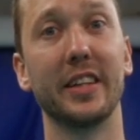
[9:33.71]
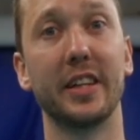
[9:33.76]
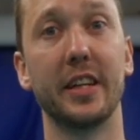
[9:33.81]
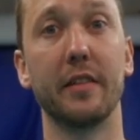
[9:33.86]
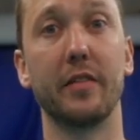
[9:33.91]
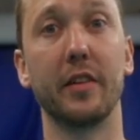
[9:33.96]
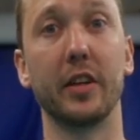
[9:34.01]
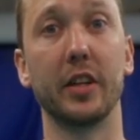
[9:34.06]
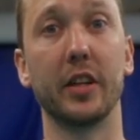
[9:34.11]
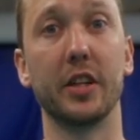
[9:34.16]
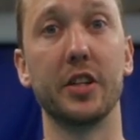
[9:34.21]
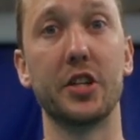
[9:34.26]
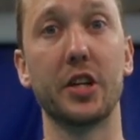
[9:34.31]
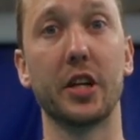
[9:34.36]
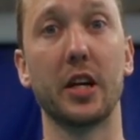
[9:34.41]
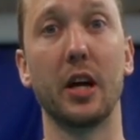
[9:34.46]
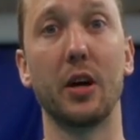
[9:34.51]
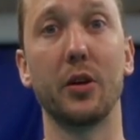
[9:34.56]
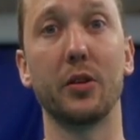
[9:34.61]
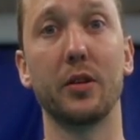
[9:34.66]
definitely
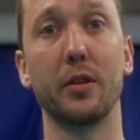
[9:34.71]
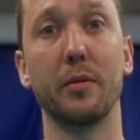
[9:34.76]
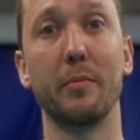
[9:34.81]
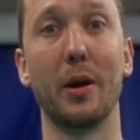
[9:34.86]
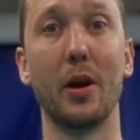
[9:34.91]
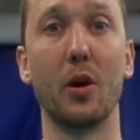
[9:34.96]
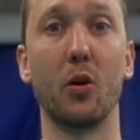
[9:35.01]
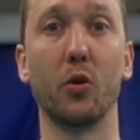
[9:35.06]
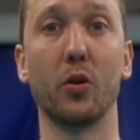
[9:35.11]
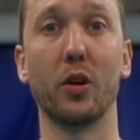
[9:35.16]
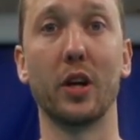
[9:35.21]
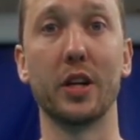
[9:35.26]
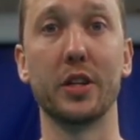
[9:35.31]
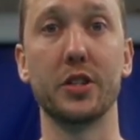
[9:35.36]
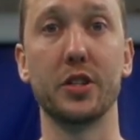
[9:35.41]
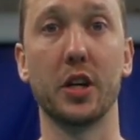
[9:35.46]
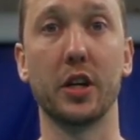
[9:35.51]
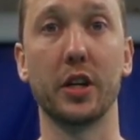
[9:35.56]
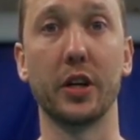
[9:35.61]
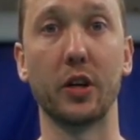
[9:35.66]
check out my online
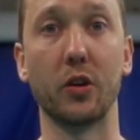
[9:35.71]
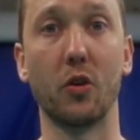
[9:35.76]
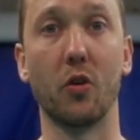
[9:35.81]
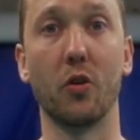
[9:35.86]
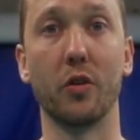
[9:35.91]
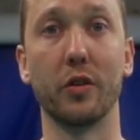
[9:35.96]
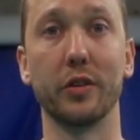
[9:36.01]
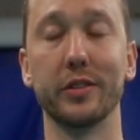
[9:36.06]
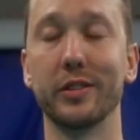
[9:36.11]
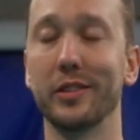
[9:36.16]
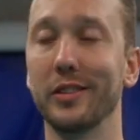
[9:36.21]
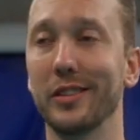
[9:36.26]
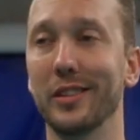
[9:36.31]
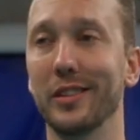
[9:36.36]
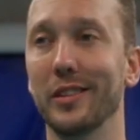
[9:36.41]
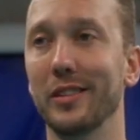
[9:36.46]
juggling course.